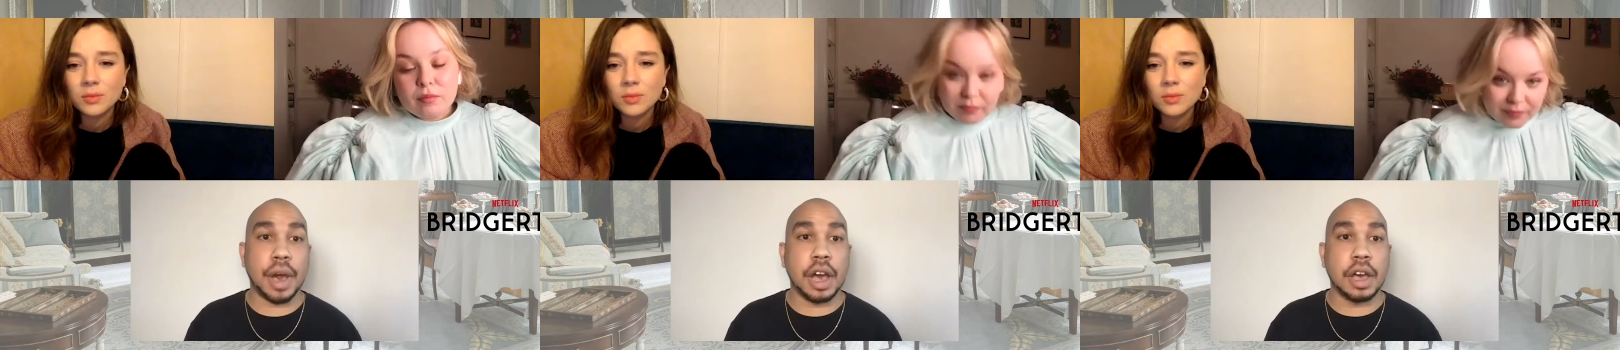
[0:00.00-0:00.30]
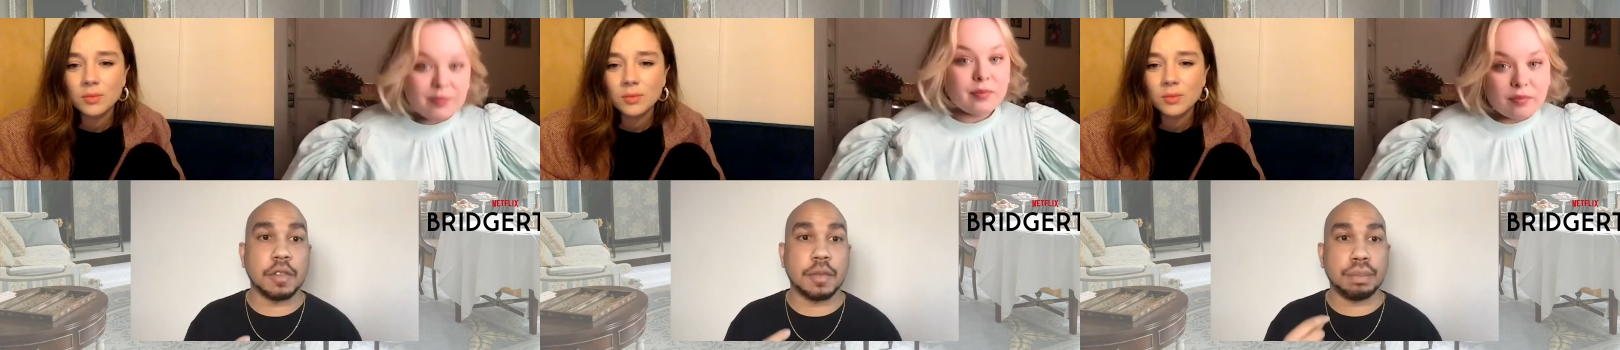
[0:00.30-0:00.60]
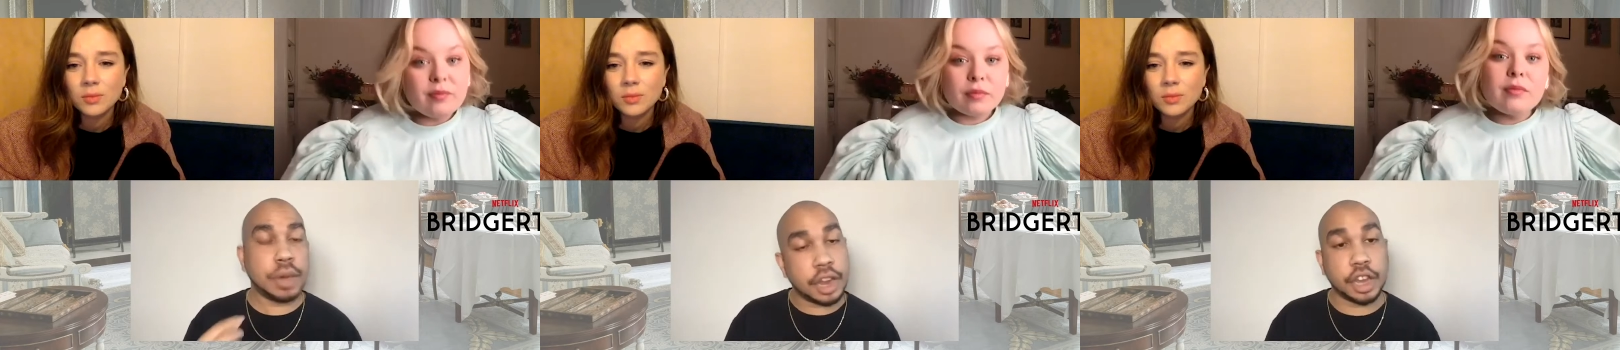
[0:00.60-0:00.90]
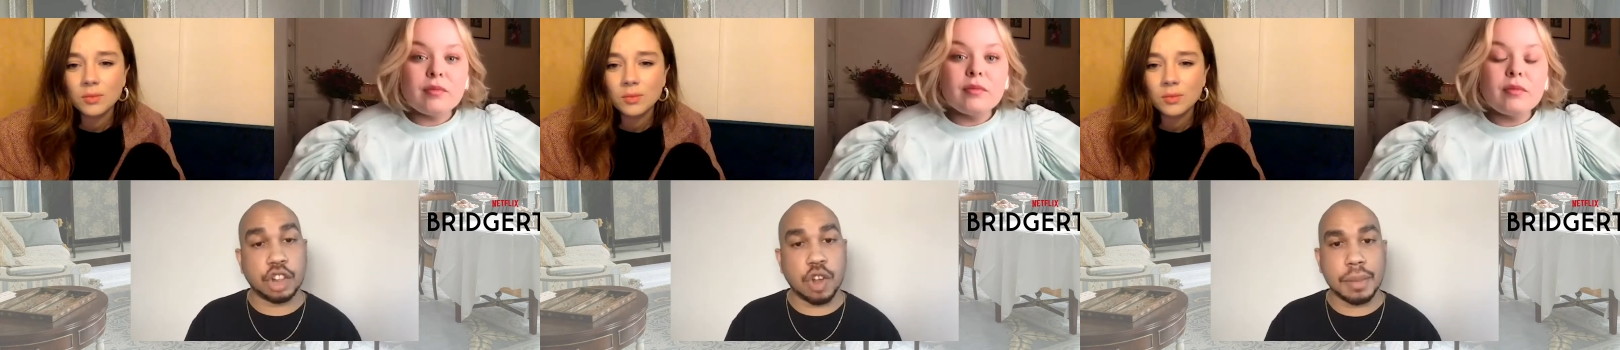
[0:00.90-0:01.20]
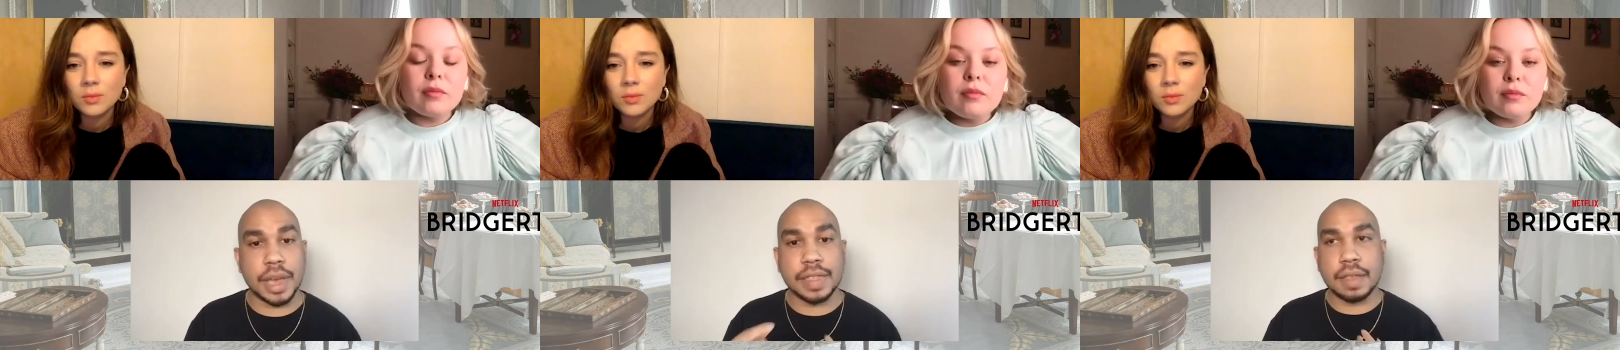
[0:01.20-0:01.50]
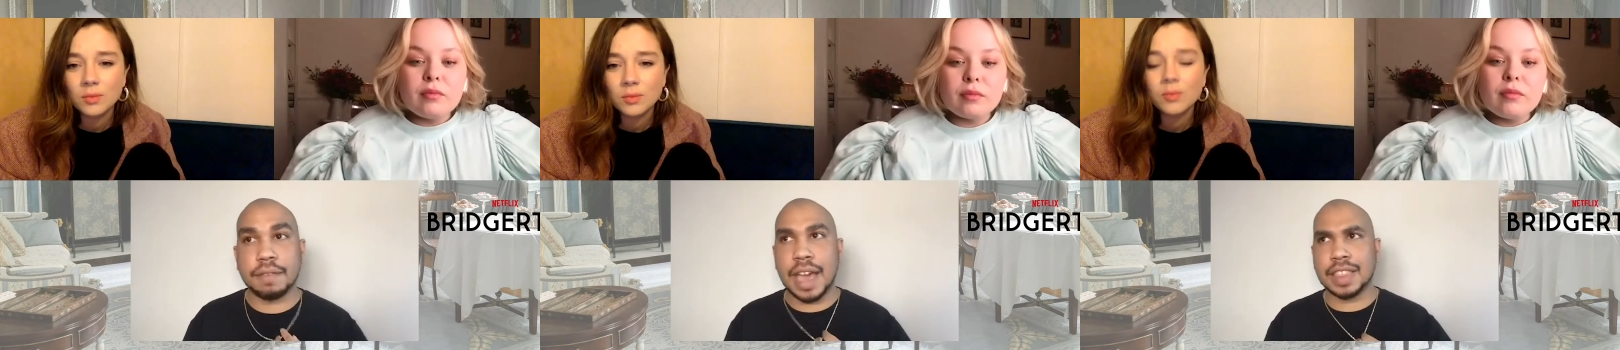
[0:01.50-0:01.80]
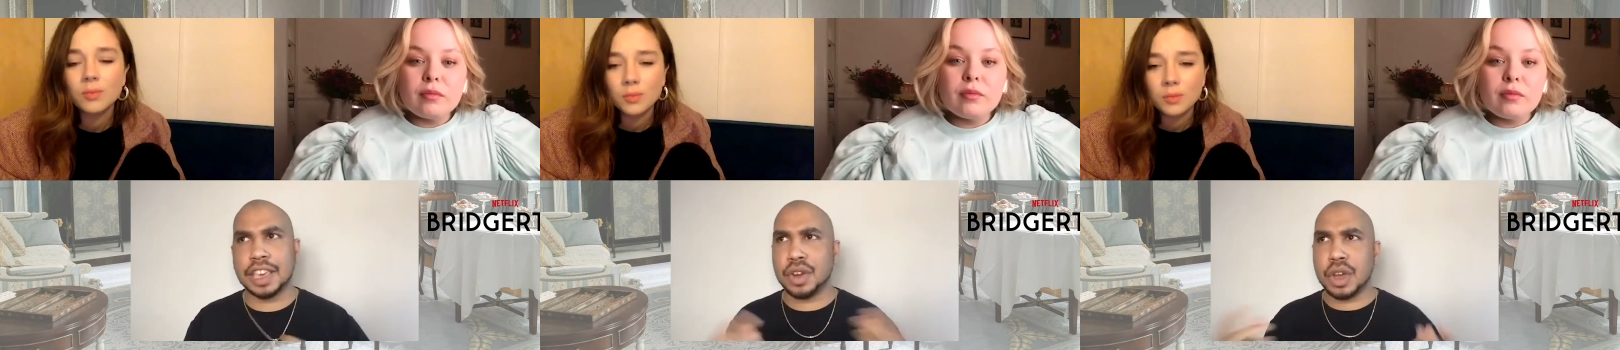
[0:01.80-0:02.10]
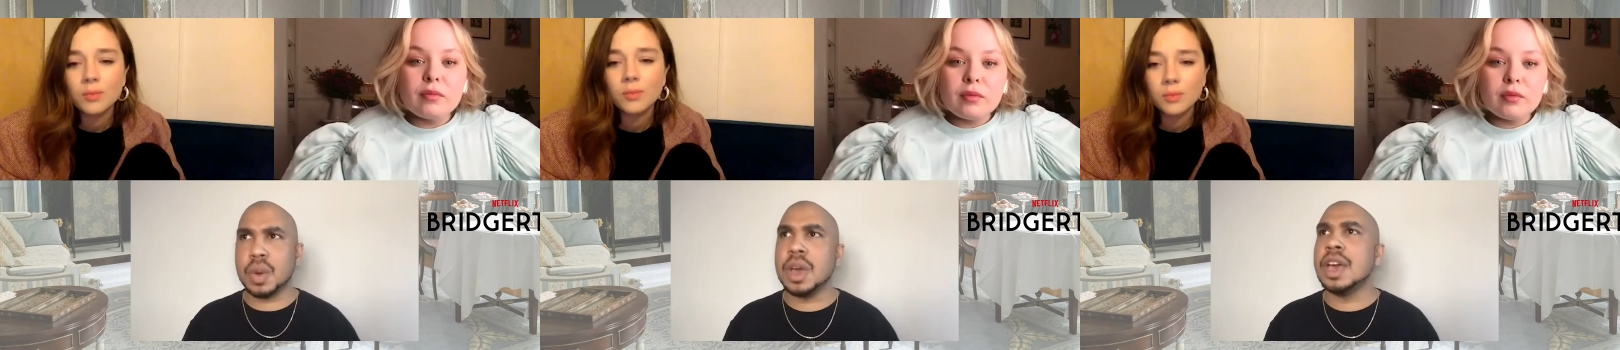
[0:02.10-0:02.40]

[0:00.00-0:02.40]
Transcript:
Speaker 1: of period drama and the fact that, you know,